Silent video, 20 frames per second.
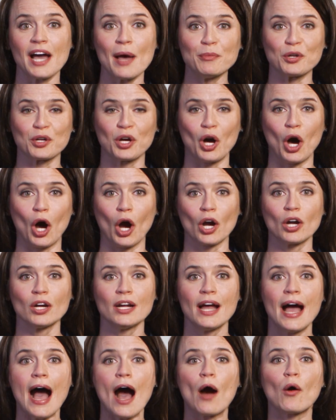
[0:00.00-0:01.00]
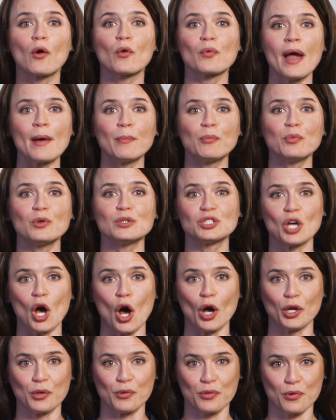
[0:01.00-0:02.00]
up your car, our rep will
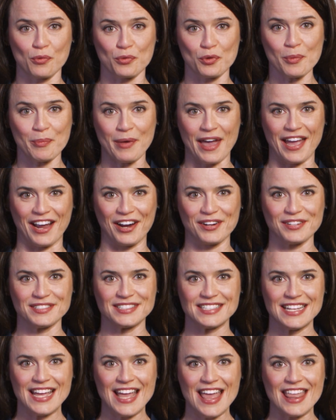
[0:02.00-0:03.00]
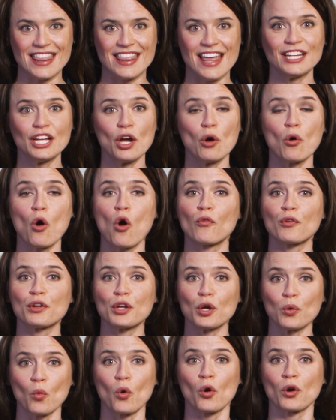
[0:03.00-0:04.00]
talk you through the repairs, then go over
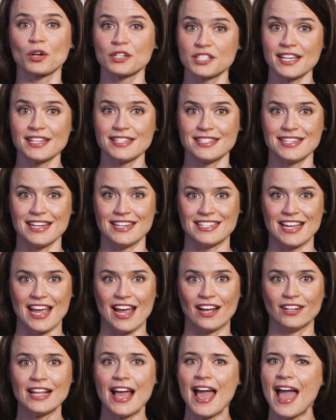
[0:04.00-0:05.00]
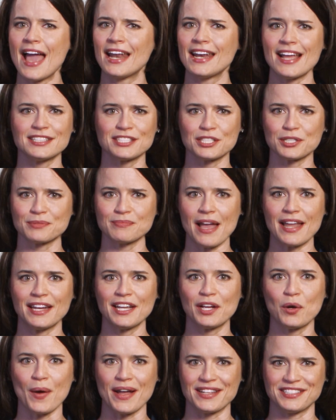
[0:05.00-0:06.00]
your warranty in detail and answer
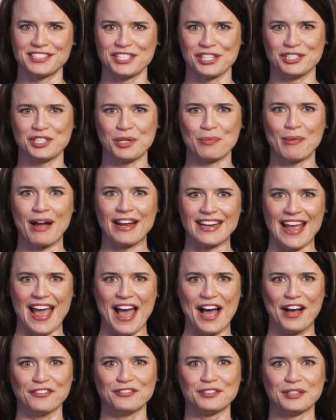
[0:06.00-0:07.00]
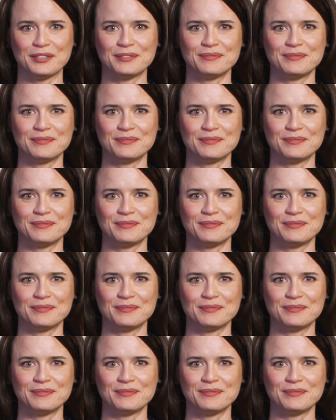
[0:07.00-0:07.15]
any questions you might have.